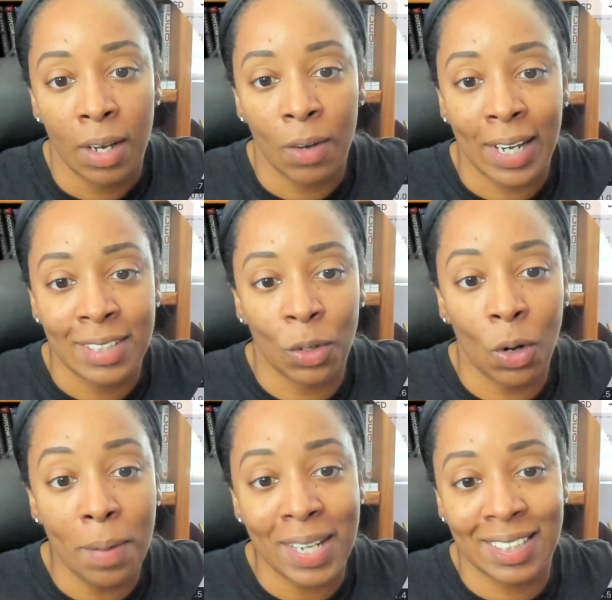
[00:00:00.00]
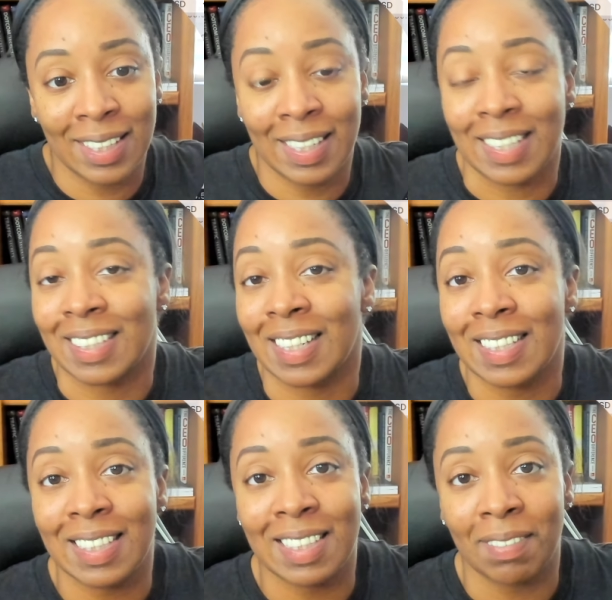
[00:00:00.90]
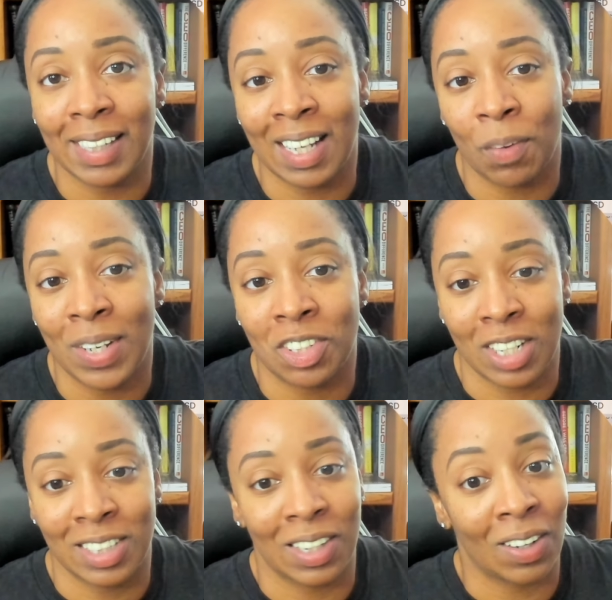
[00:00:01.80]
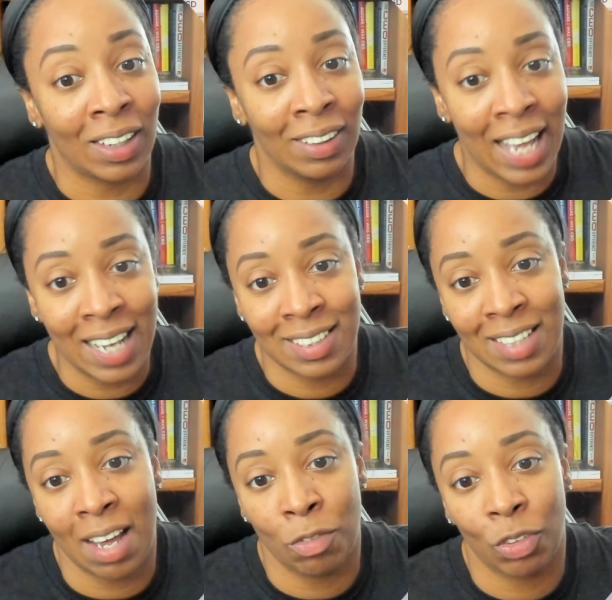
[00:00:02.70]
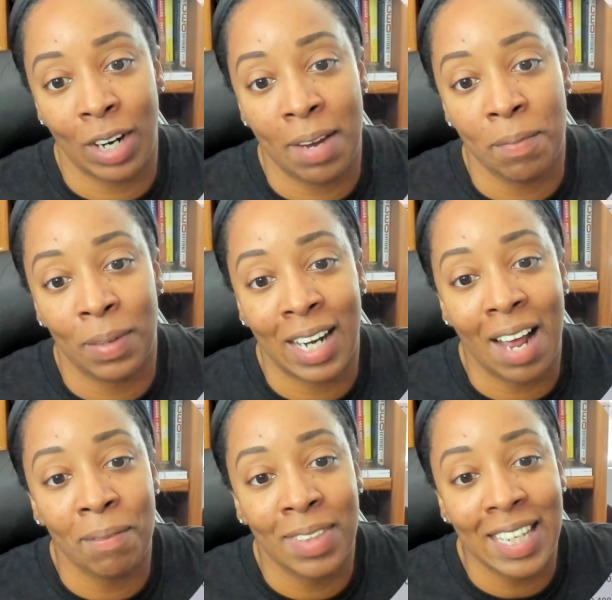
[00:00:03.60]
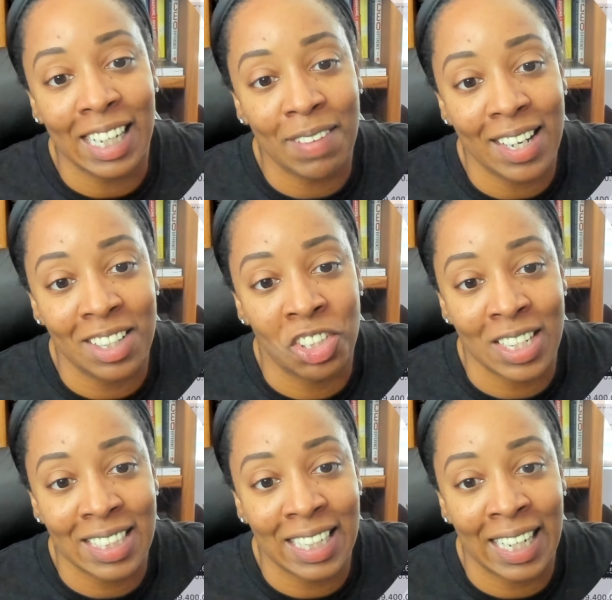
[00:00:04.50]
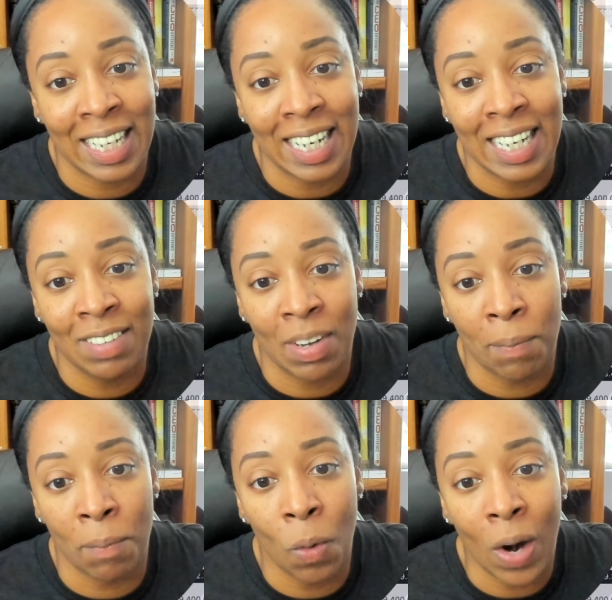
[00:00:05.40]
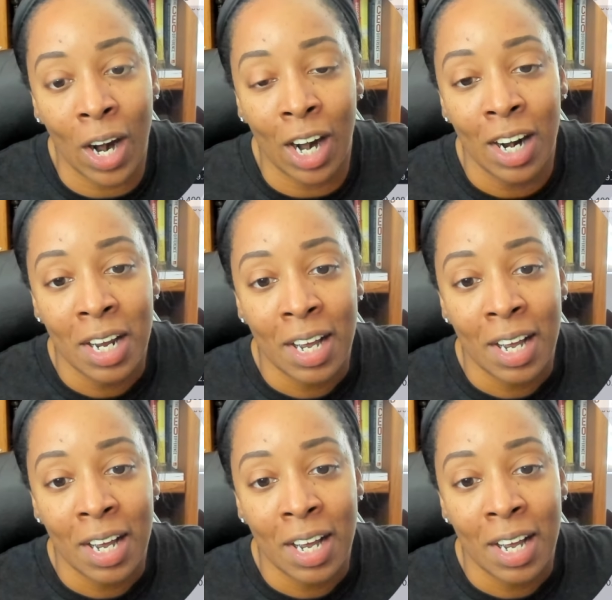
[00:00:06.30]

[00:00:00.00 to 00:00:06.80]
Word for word: okay, so going back to this is something that we adjusted on the last time frame, but I'm thinking about adjusting it even more.